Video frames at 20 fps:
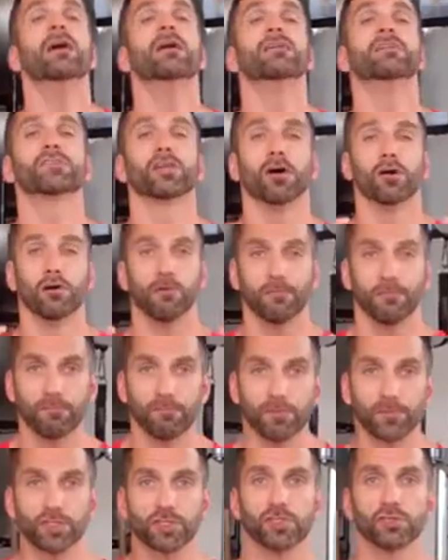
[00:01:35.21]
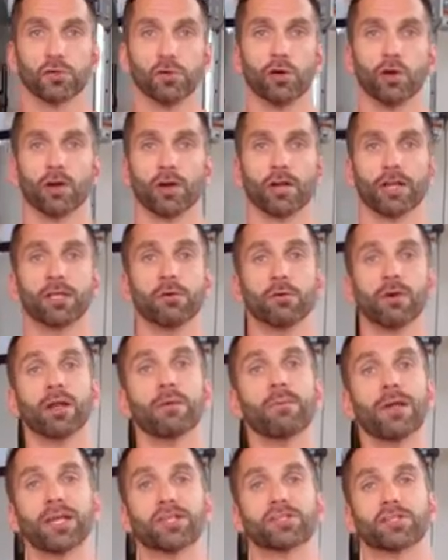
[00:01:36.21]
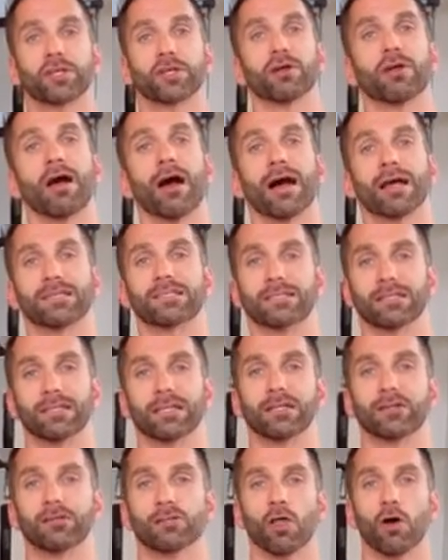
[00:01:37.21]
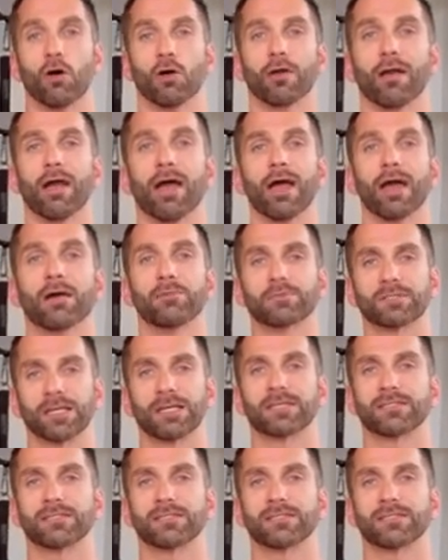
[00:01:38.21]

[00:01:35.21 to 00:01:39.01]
So for sure, you want to make sure you're isolating your lower abs